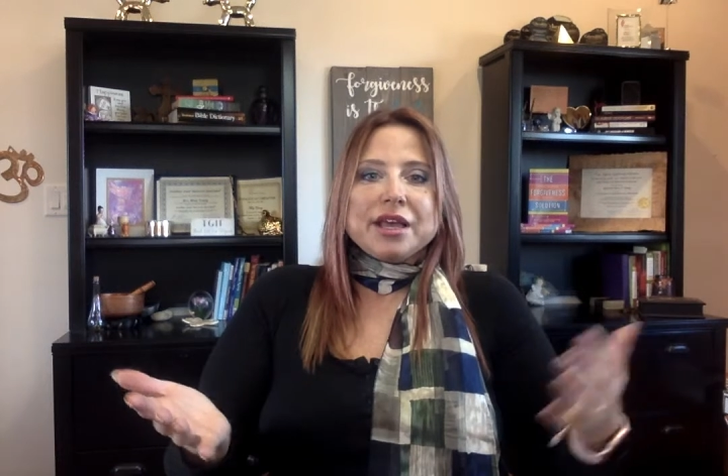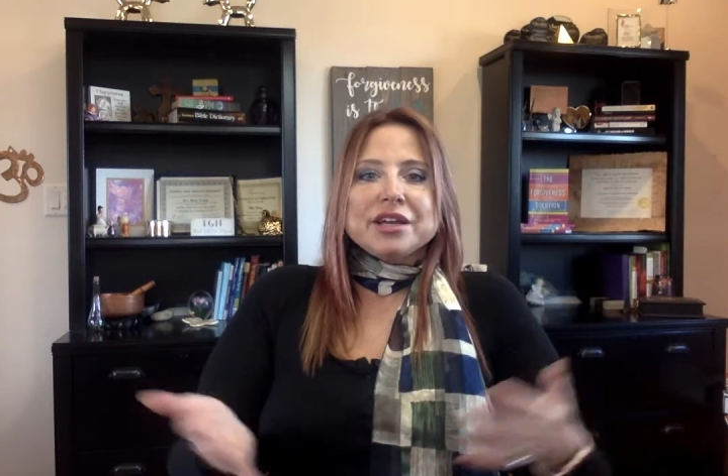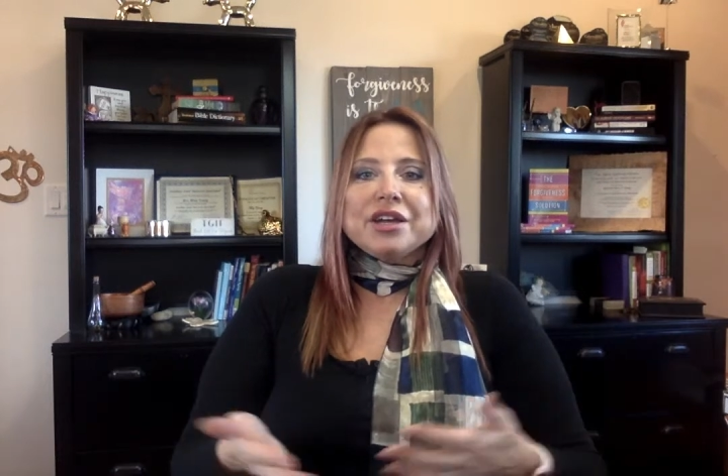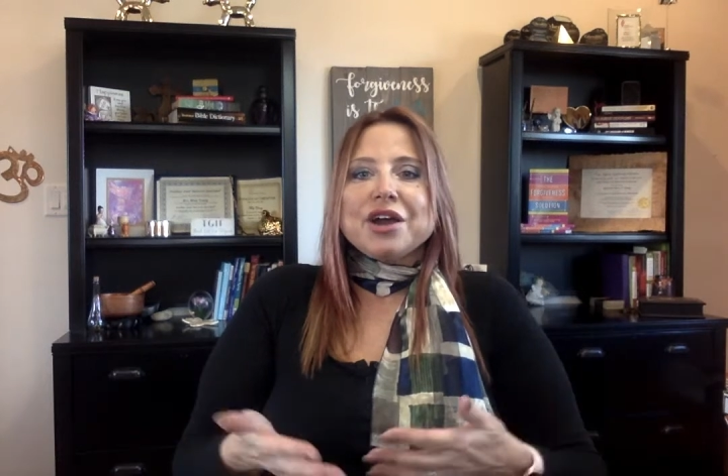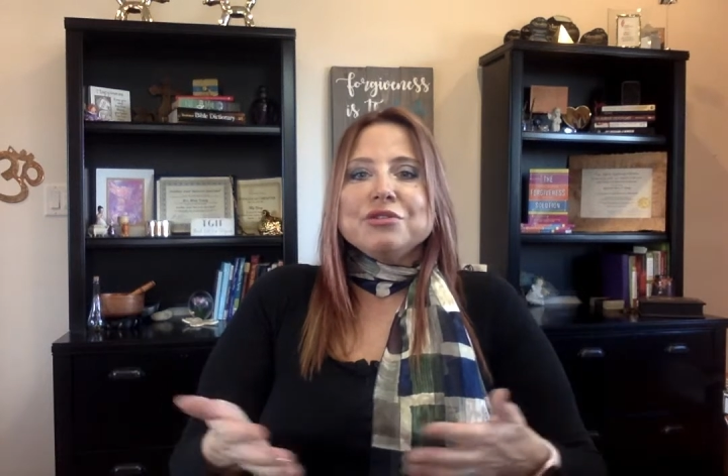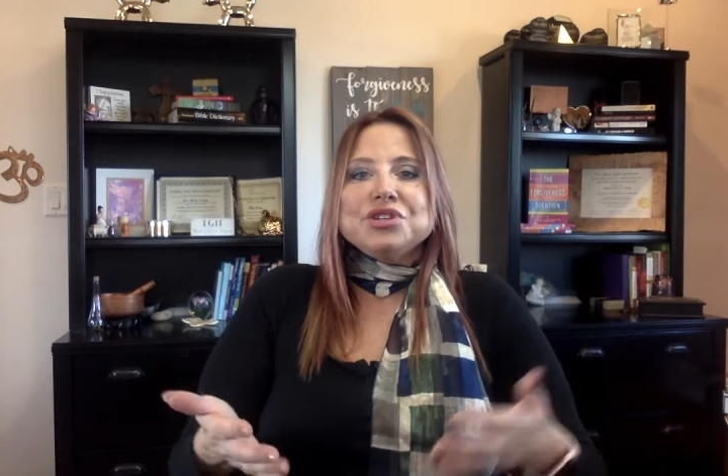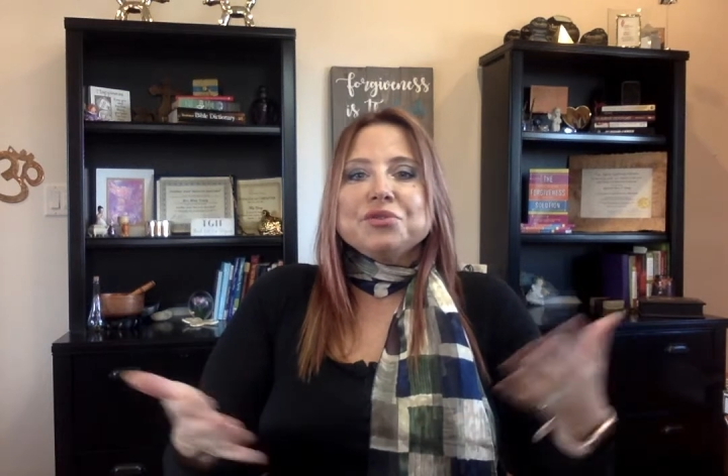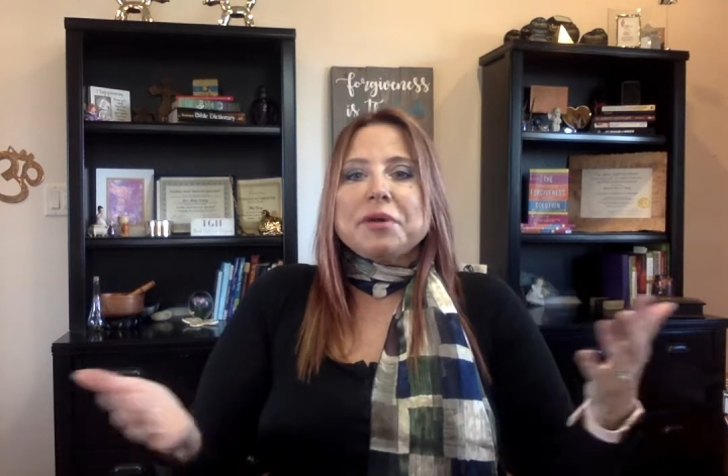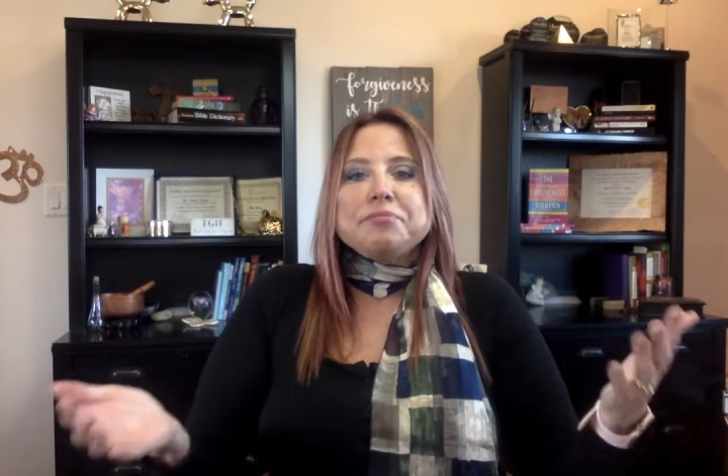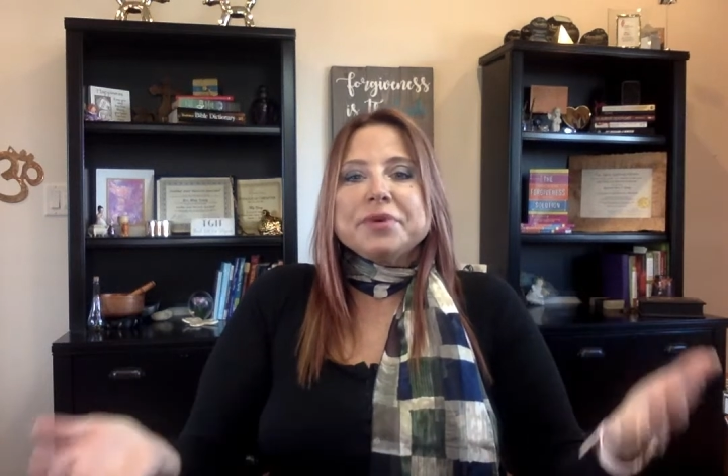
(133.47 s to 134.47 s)
and go
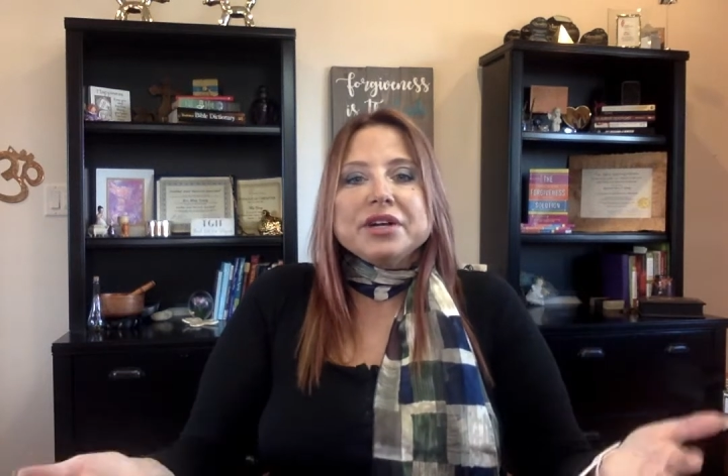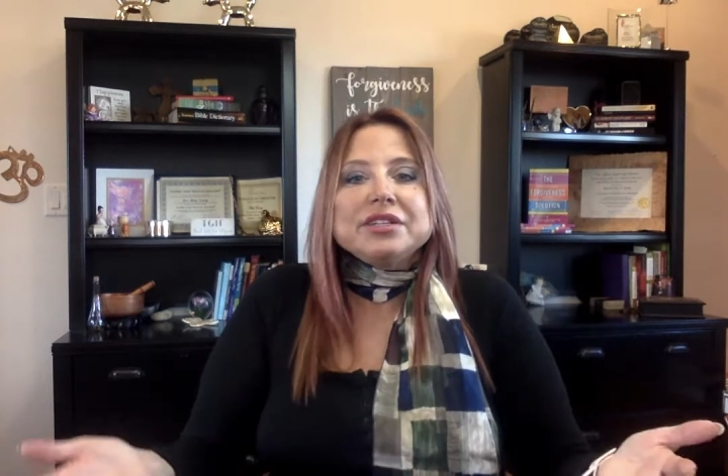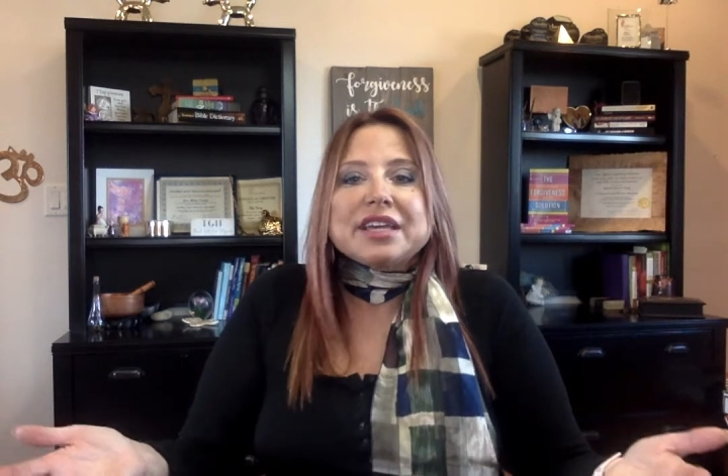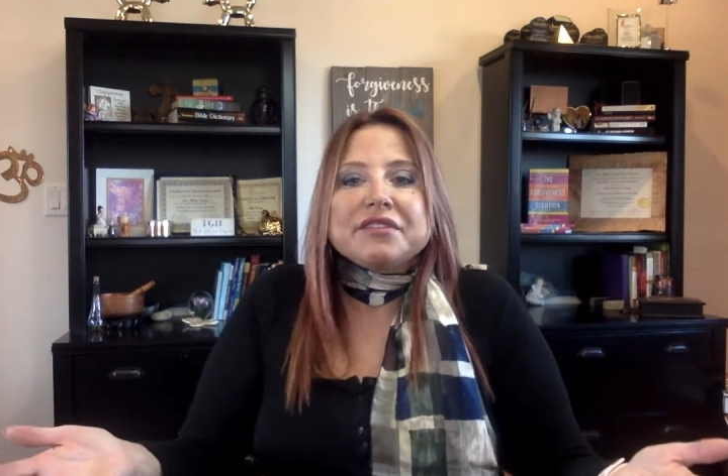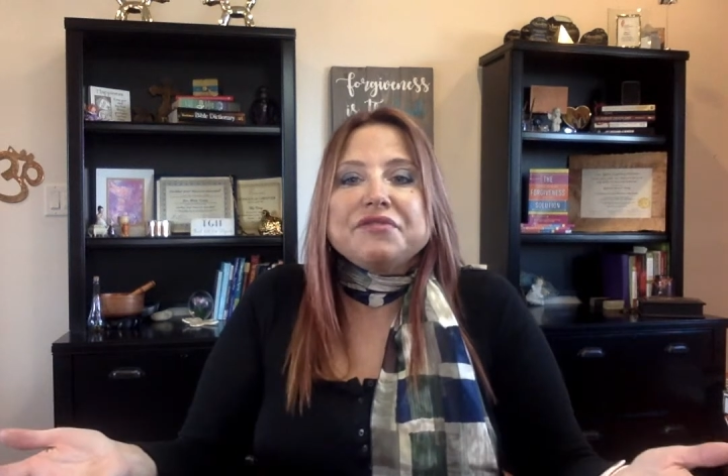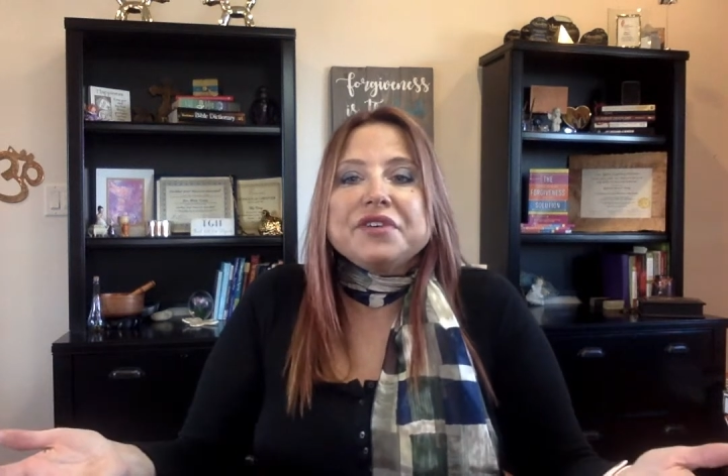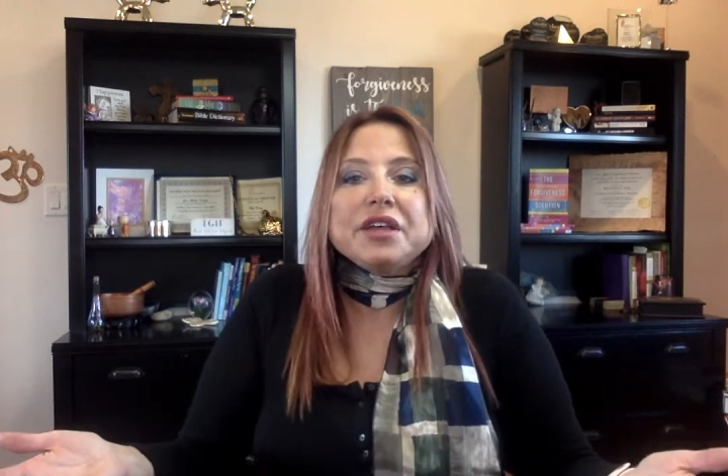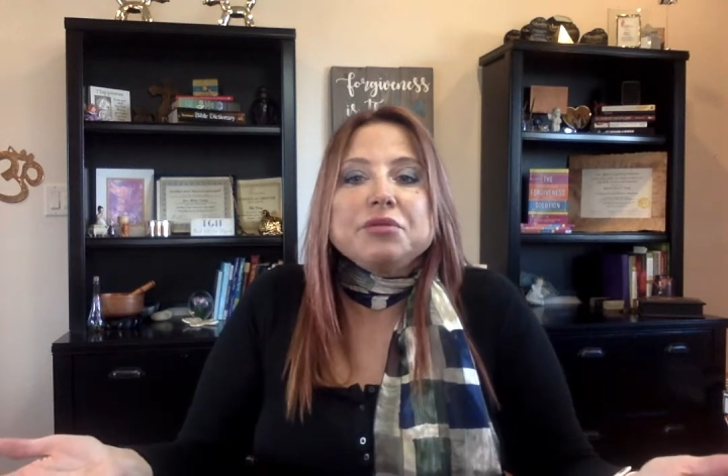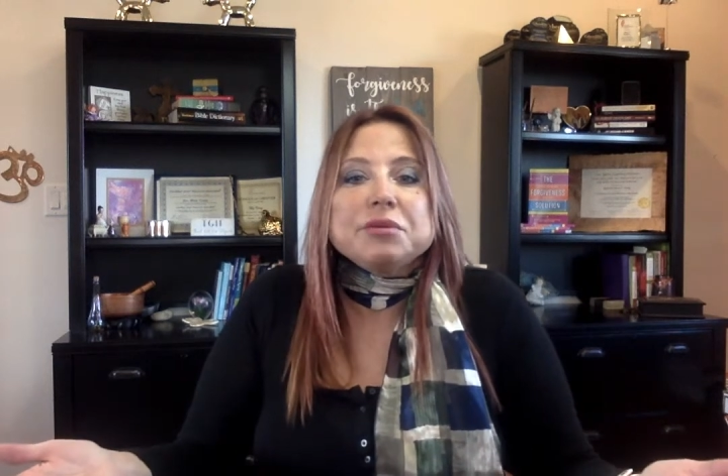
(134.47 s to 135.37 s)
to a building filled